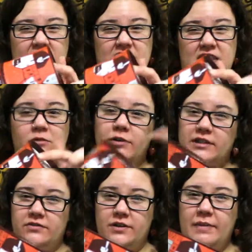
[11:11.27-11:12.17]
that's
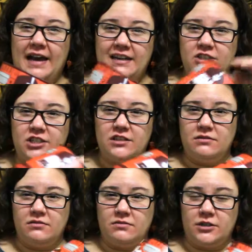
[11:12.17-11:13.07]
waste-free
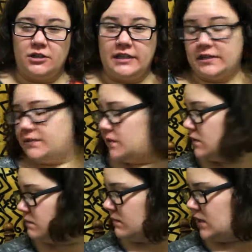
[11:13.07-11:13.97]
packaging for gifts.